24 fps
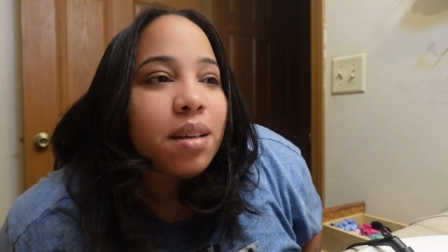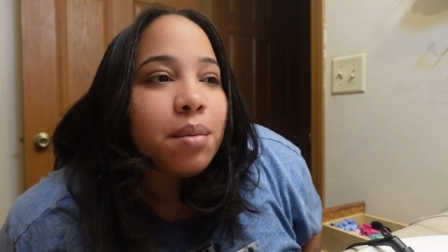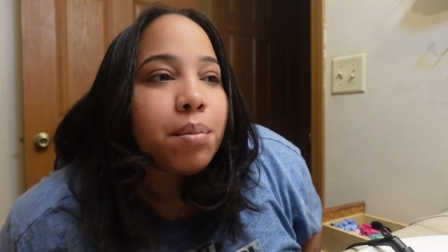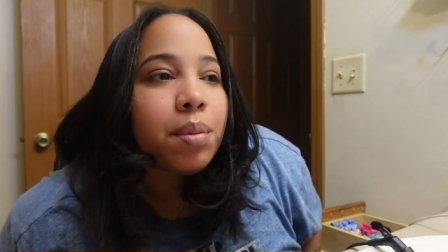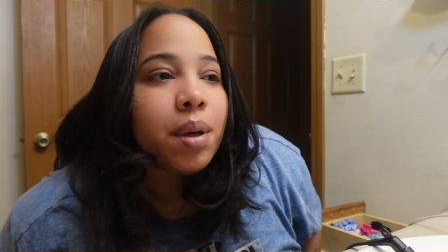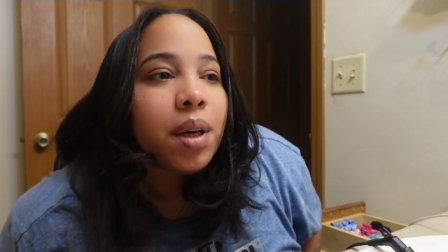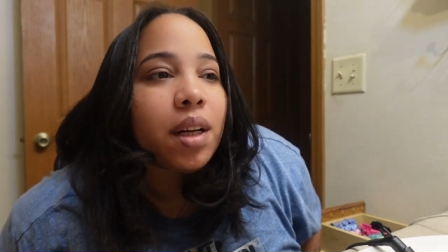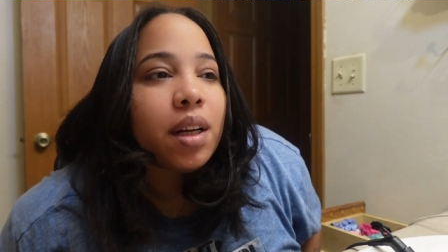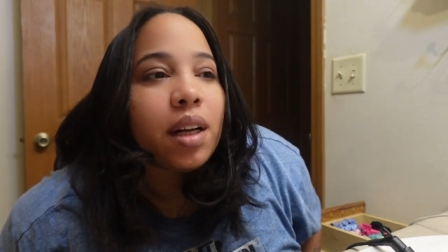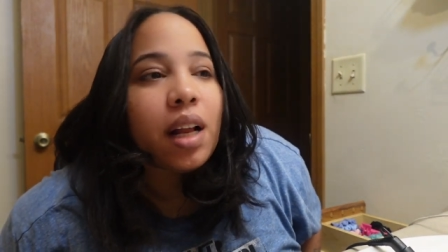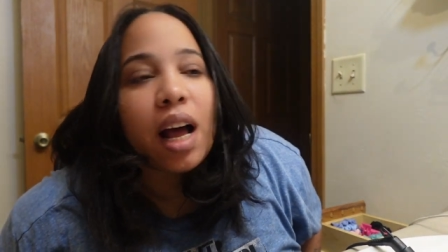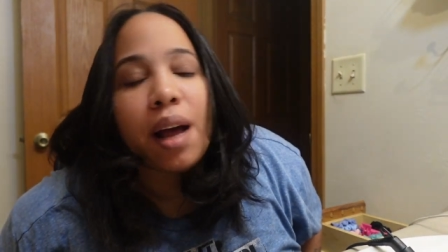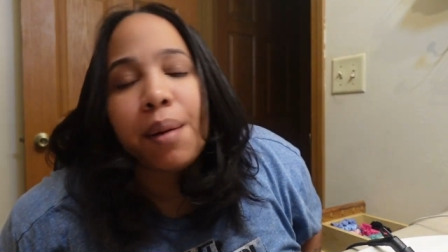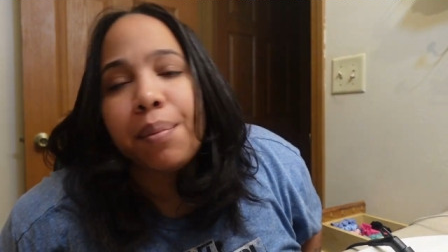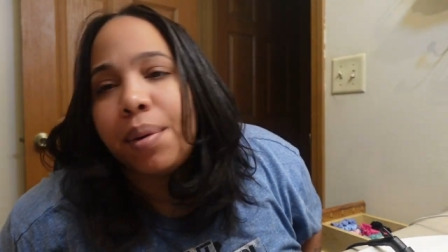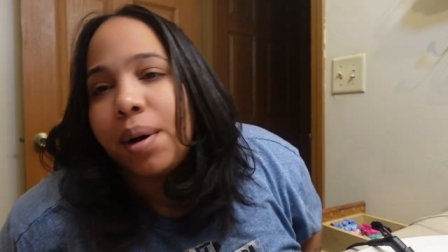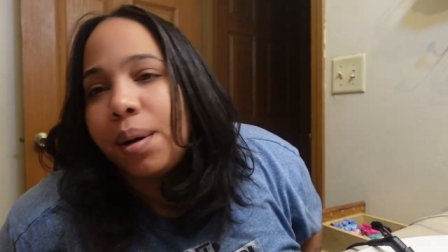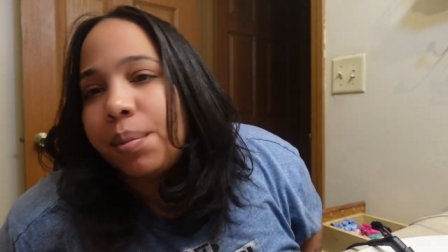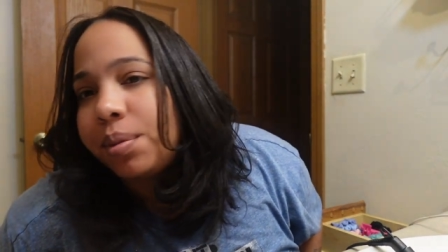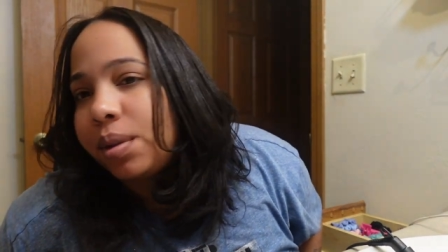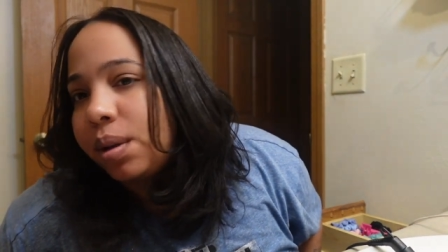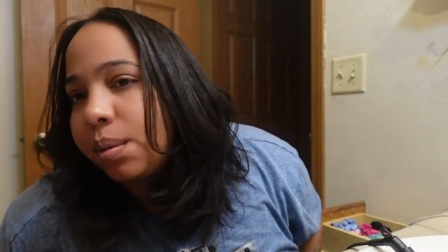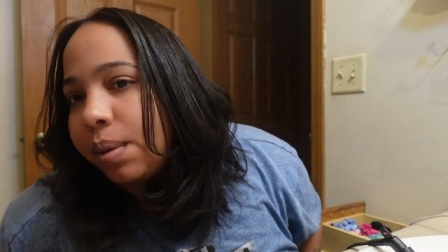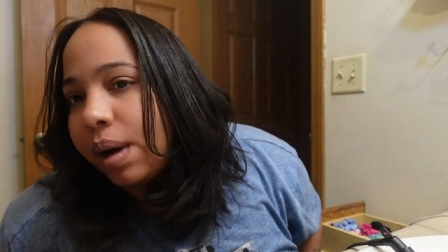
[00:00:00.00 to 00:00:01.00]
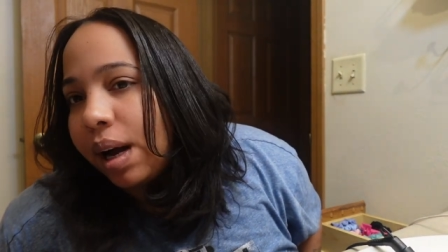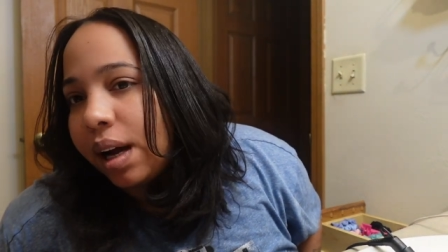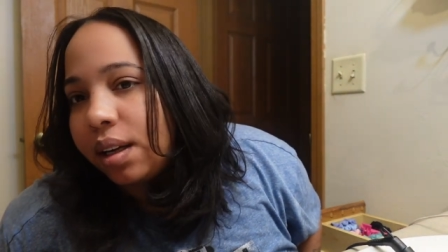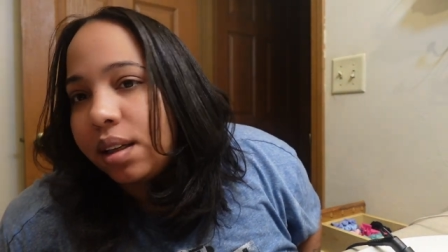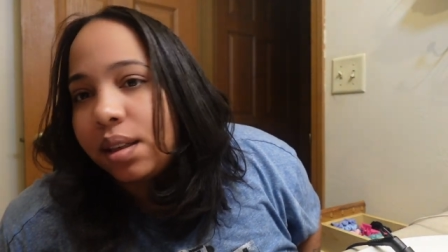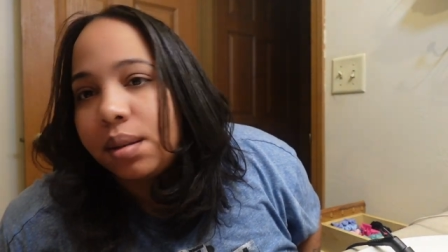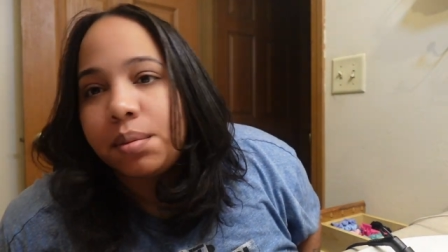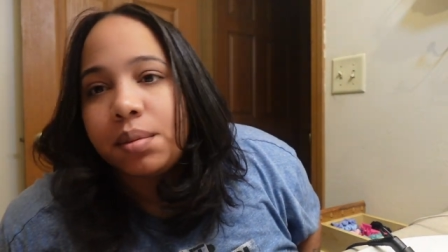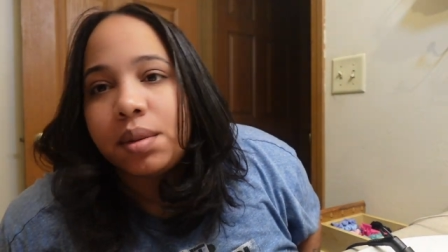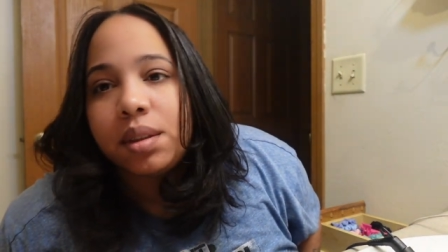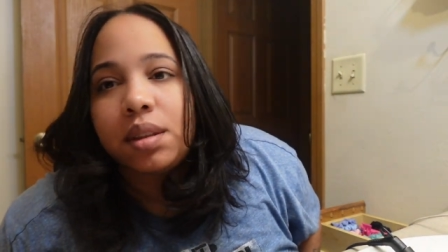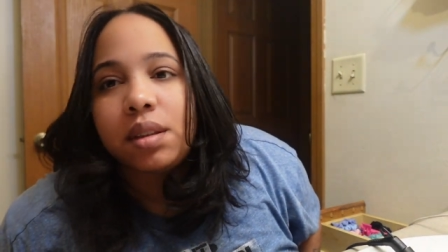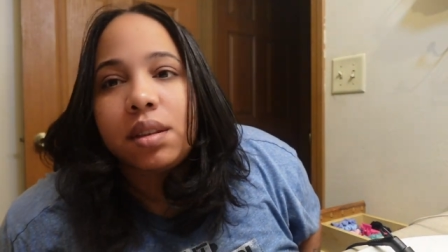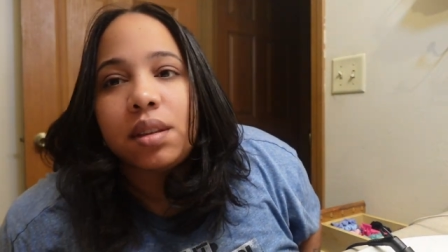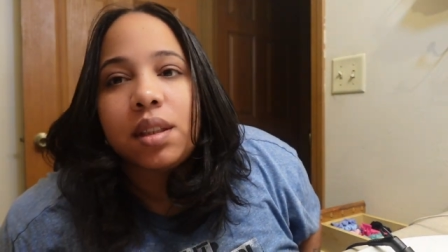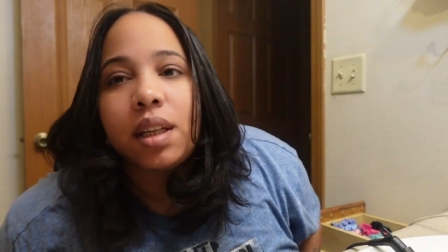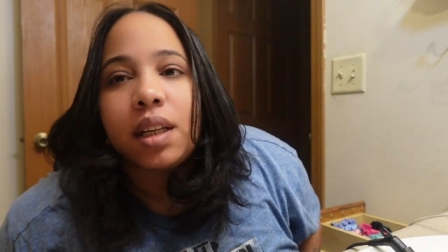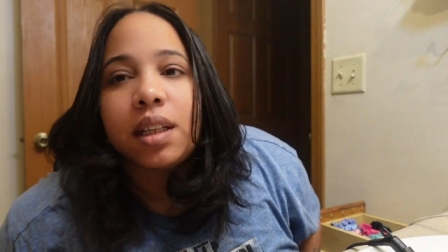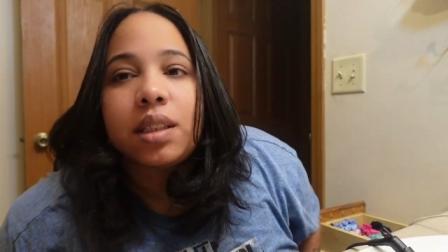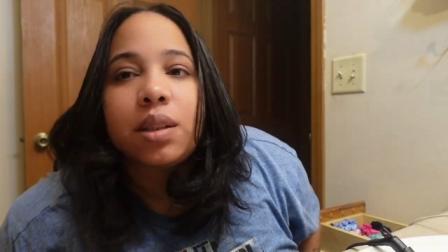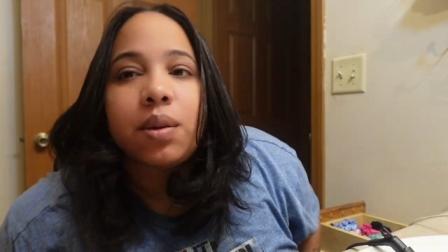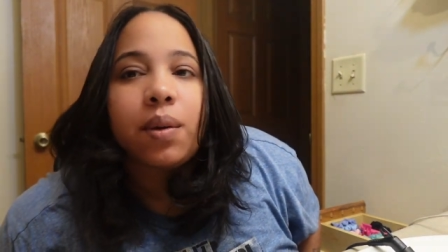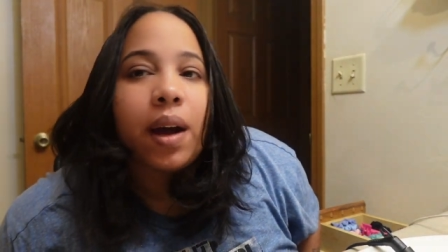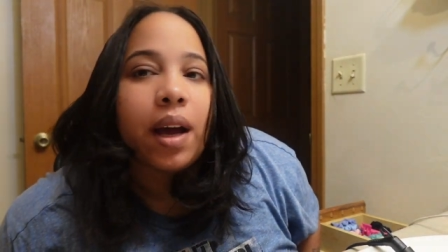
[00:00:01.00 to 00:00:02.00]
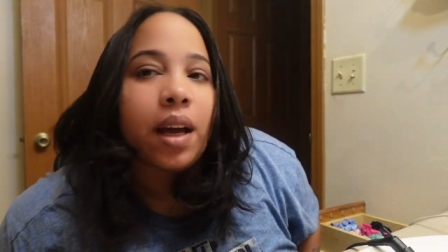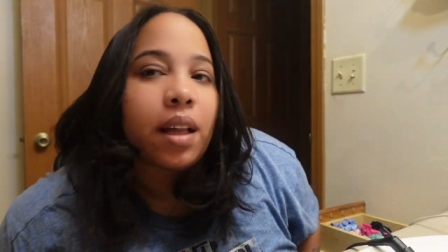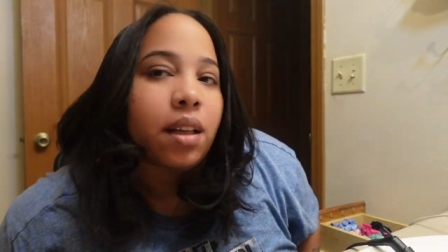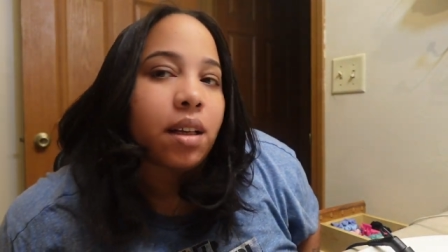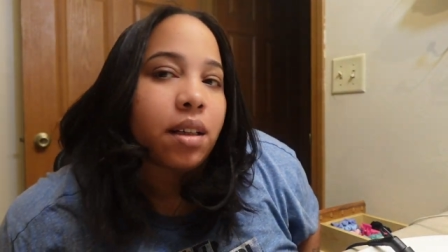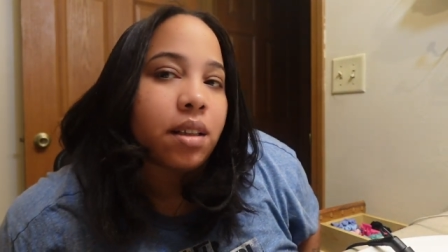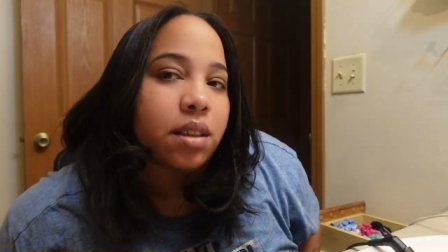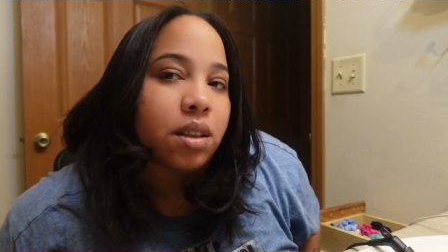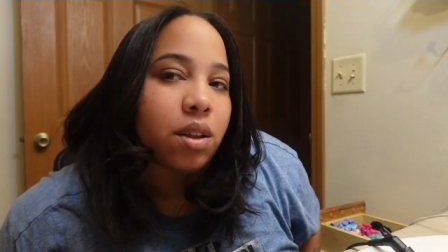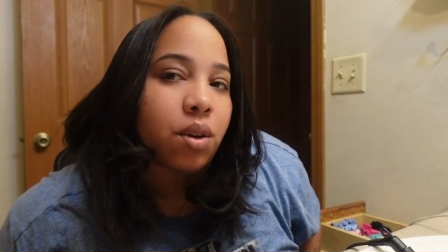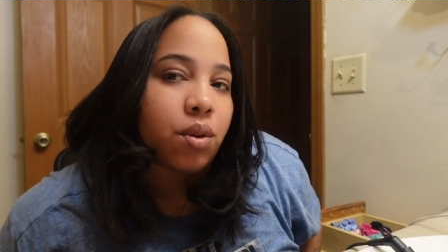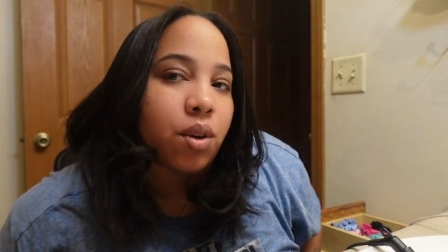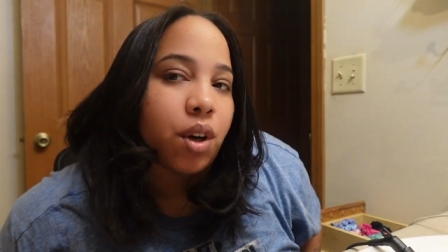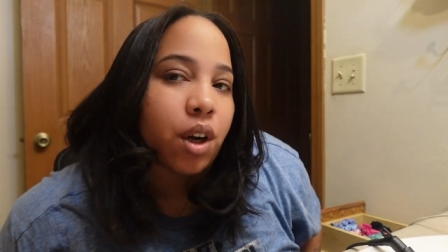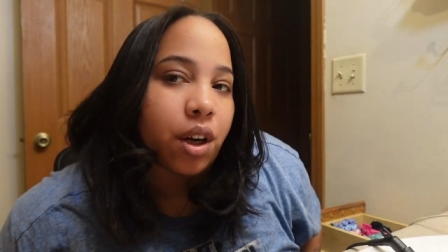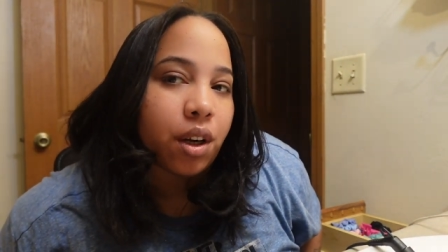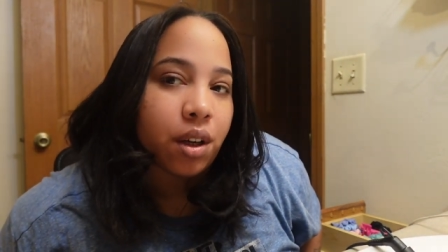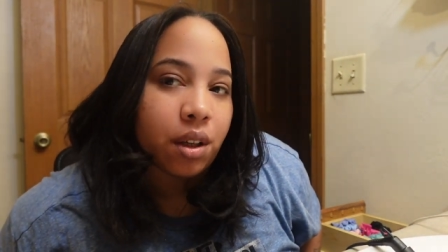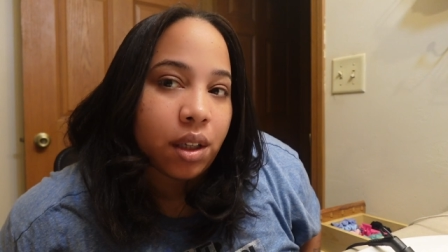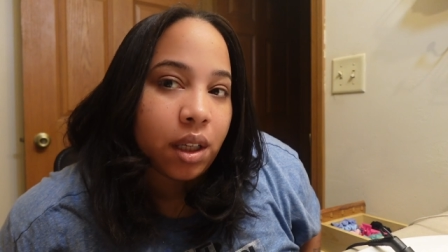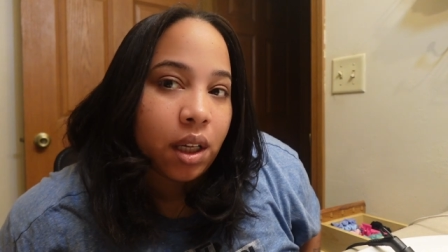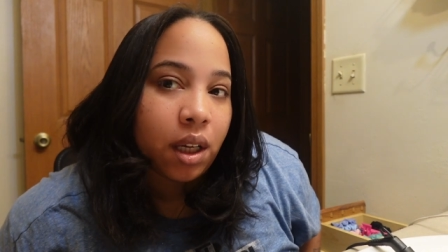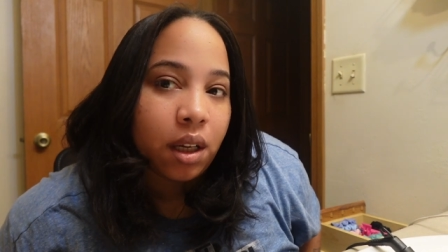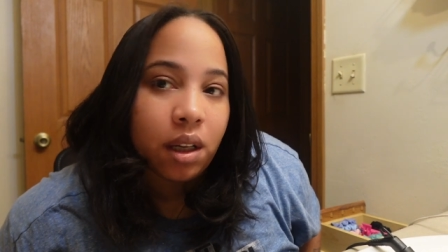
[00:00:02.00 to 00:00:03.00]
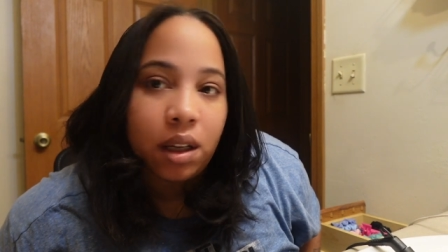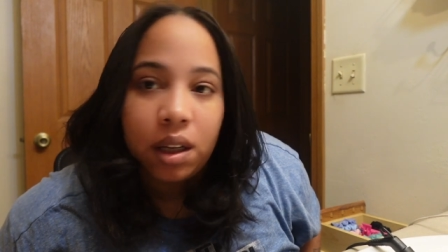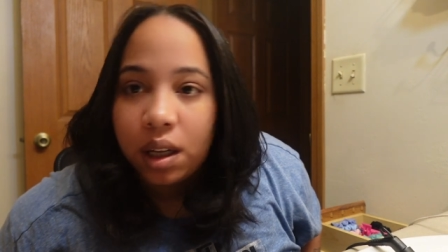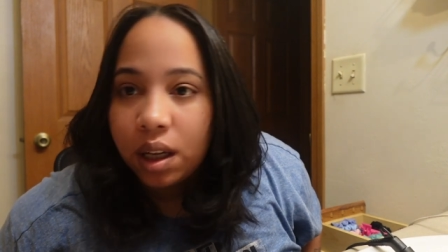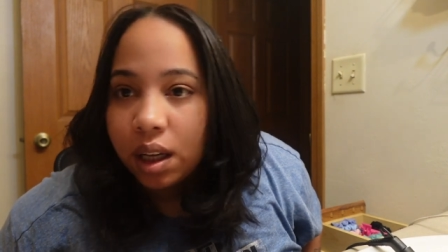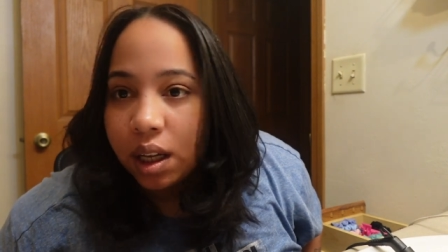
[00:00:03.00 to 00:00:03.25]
but I bumped the bottoms that's why I look so curly